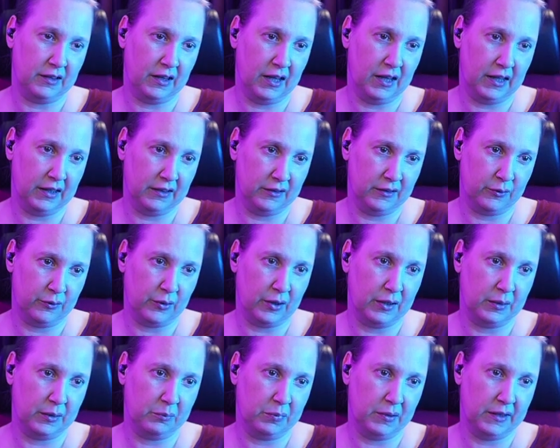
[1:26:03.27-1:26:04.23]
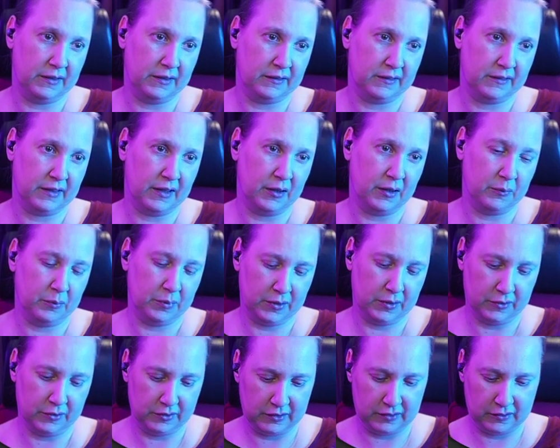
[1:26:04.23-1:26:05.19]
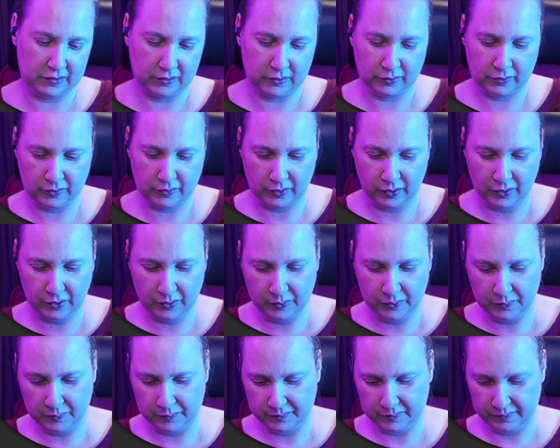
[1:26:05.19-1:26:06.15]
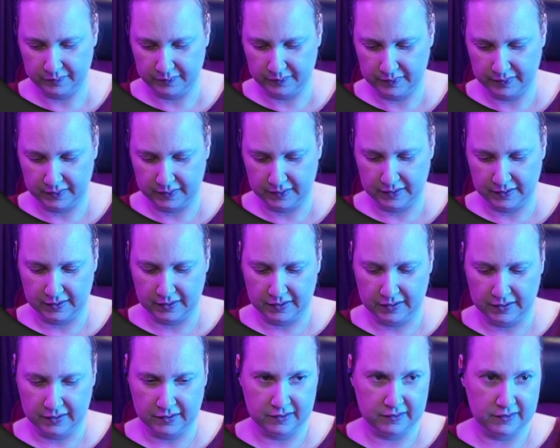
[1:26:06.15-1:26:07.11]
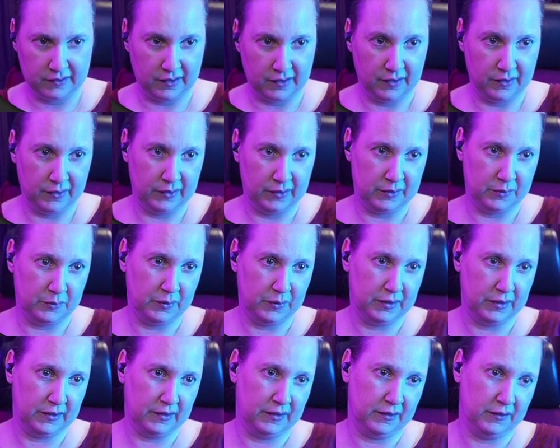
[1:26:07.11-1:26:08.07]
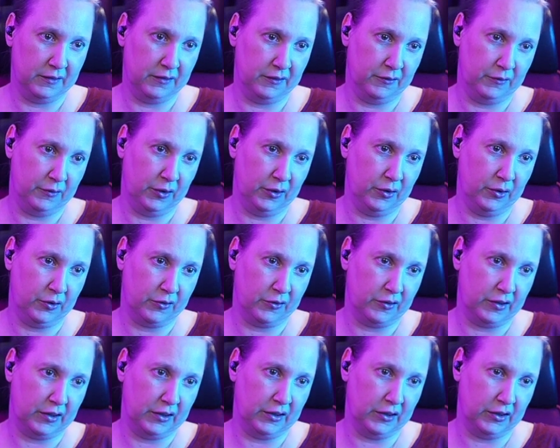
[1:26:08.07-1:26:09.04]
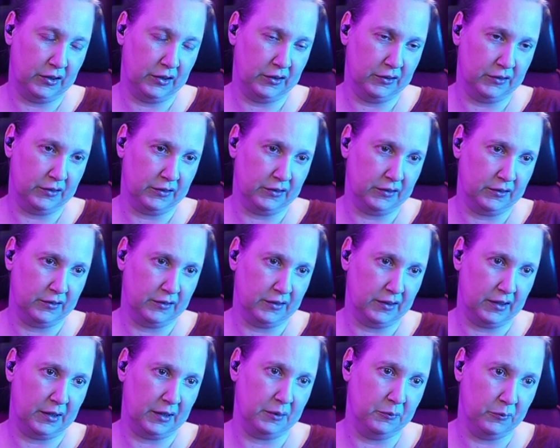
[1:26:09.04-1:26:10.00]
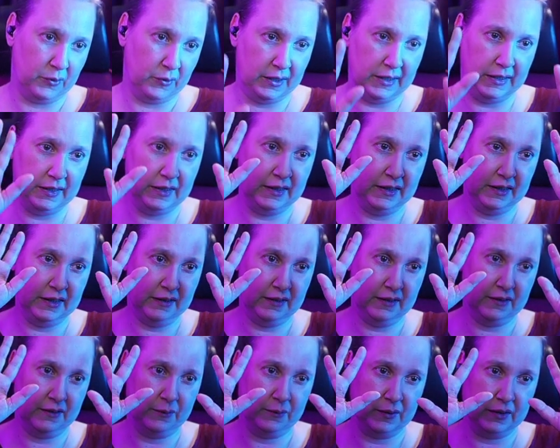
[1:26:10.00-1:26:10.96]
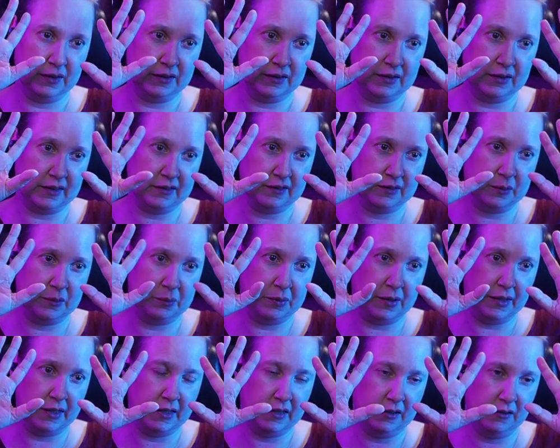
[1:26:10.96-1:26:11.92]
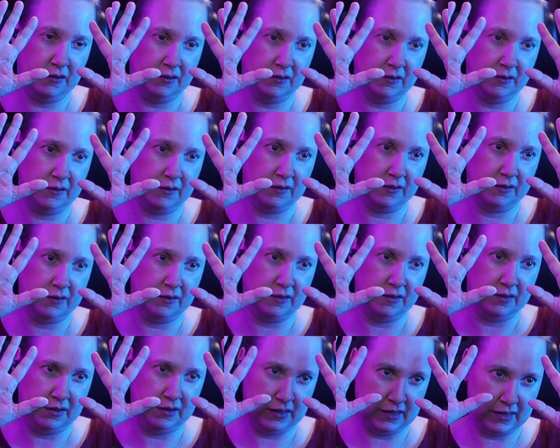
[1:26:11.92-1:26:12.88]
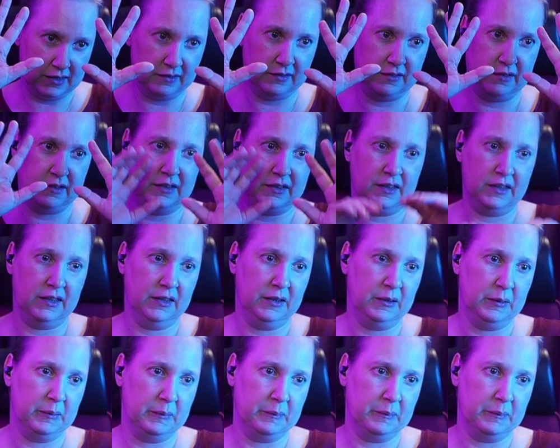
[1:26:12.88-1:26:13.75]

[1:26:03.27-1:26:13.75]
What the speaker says: at the right place now because it's so slow. So it will look very odd. I'm waiting. Will the text appear? Yes, it did.